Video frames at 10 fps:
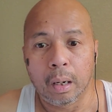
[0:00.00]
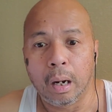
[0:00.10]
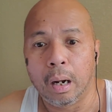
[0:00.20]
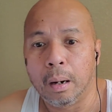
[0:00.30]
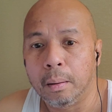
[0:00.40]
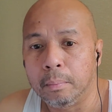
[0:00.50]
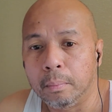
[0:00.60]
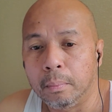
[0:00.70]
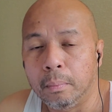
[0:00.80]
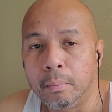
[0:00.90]
The
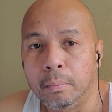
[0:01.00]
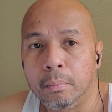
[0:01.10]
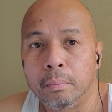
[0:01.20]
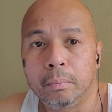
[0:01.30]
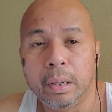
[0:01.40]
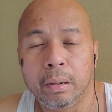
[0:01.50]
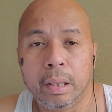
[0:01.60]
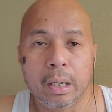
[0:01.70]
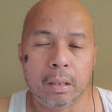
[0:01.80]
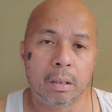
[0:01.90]
other
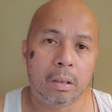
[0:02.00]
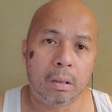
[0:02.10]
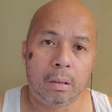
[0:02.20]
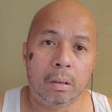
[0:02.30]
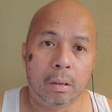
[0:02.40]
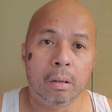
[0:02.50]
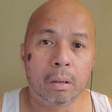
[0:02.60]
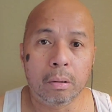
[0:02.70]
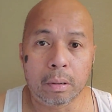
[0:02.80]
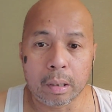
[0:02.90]
things
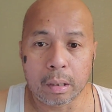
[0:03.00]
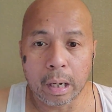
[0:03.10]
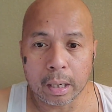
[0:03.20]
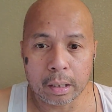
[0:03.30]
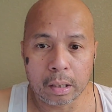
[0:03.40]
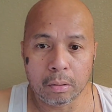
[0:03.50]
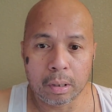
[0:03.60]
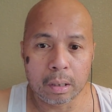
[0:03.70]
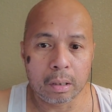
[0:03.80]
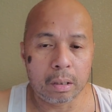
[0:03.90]
you could execute
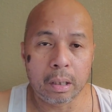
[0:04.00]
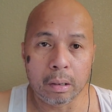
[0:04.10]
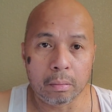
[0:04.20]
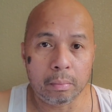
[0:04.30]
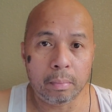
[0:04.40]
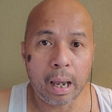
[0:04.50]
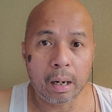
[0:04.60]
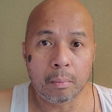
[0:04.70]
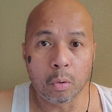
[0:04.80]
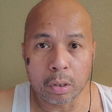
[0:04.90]
is,
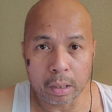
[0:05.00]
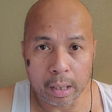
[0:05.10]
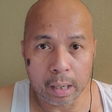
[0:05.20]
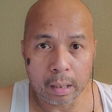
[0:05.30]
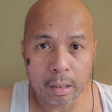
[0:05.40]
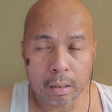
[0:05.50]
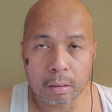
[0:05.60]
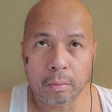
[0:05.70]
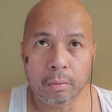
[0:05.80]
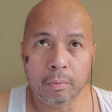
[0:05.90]
add more sets.
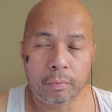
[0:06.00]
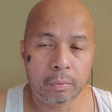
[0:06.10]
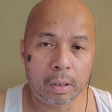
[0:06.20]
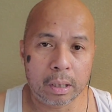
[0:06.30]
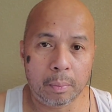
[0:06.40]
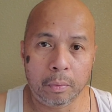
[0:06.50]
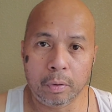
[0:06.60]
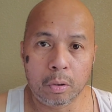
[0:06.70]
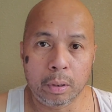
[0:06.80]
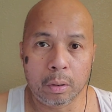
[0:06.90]
For example, if
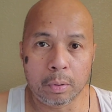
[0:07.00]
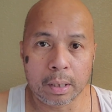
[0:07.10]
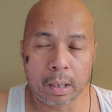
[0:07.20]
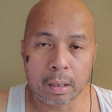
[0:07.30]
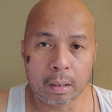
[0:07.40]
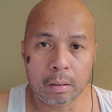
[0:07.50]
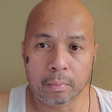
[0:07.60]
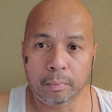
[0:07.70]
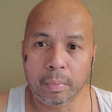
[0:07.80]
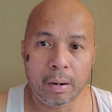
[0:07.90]
you're doing 3 sets
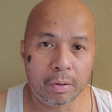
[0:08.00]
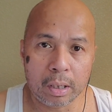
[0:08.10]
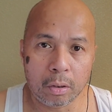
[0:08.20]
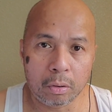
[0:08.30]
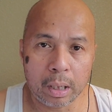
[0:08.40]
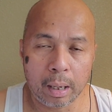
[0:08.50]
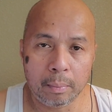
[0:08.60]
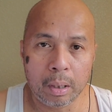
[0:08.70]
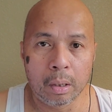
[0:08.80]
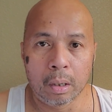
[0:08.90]
every single
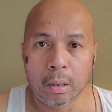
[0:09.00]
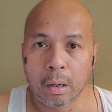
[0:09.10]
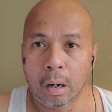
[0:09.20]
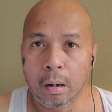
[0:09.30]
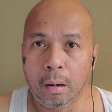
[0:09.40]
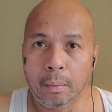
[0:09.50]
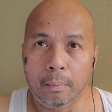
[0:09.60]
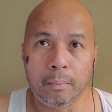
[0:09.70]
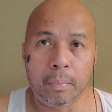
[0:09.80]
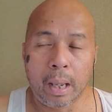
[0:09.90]
time,
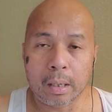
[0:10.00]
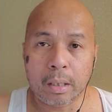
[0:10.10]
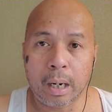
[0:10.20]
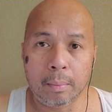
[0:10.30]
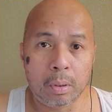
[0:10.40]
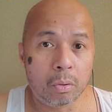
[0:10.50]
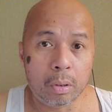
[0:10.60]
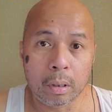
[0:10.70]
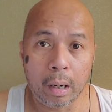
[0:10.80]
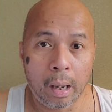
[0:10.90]
next time you
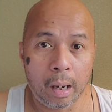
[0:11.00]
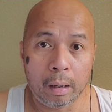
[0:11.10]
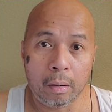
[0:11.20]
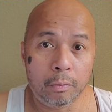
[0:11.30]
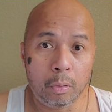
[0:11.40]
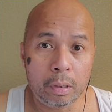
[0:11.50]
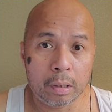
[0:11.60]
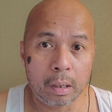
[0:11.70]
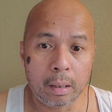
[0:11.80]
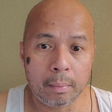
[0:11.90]
could add a 4th
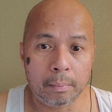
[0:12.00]
set.